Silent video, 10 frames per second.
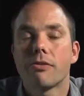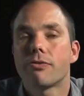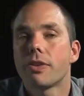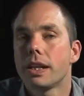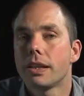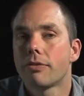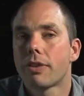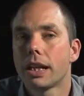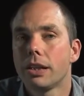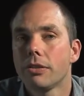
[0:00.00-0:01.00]
fill in the
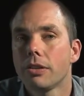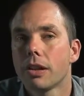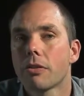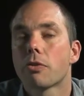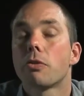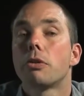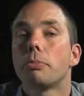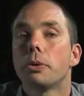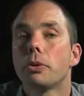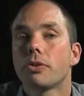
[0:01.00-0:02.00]
value, the
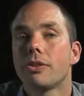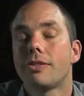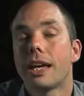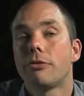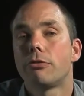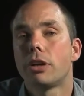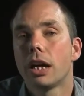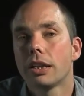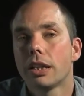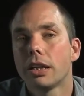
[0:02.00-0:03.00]
report is then
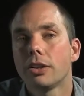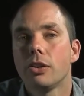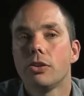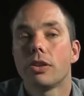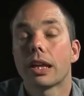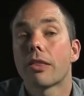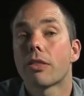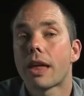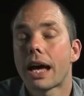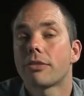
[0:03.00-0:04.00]
run
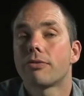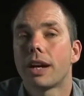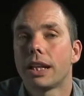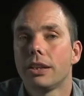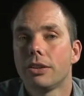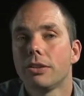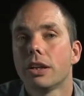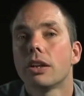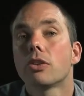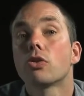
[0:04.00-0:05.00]
using that value
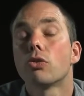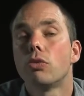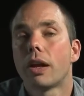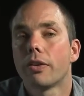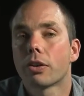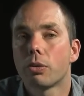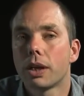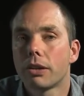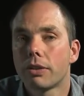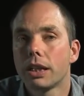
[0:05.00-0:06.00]
to run the
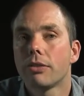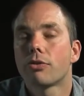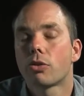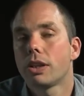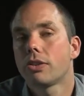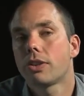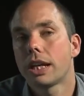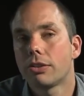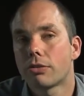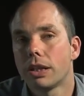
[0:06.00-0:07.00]
query for its
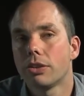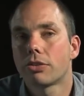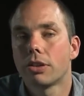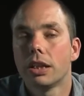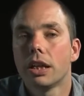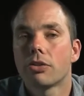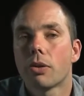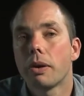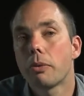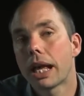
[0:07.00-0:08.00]
data entry. So
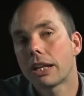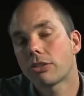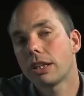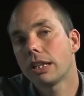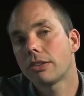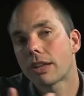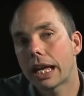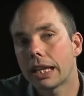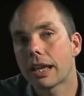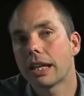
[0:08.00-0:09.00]
it will actually
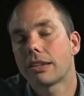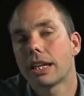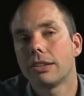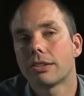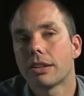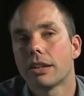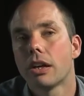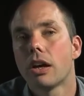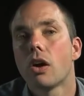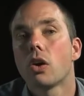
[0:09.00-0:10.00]
take that data
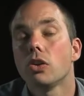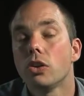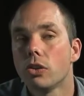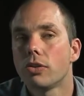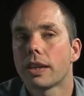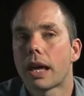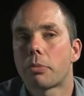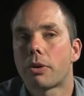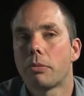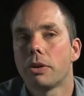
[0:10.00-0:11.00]
using that
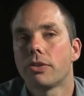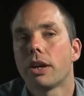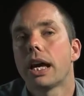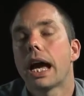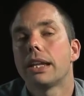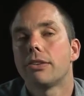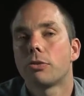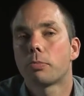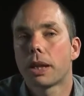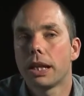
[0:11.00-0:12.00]
parameter and
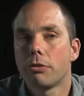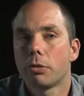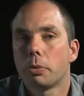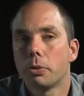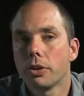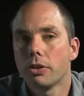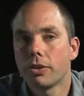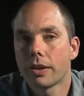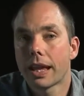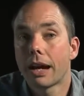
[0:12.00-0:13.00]
display the report
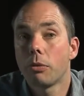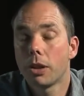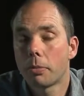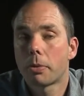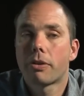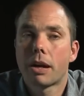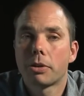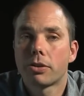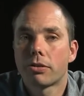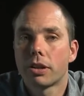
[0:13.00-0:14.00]
using that with a
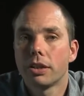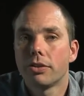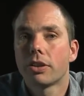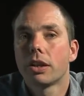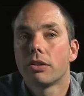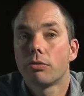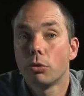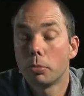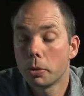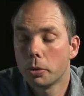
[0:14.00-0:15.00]
parameterized
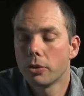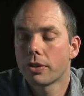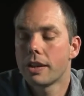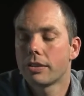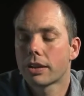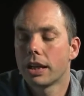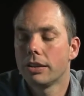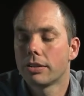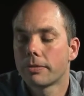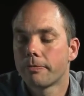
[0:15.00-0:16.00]
report in this
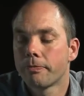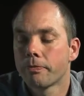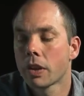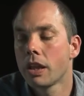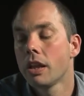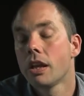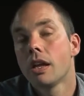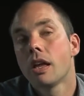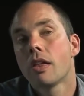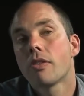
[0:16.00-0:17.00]
case.
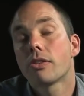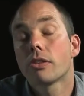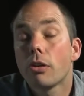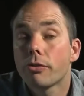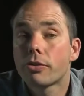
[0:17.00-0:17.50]
There's a lot of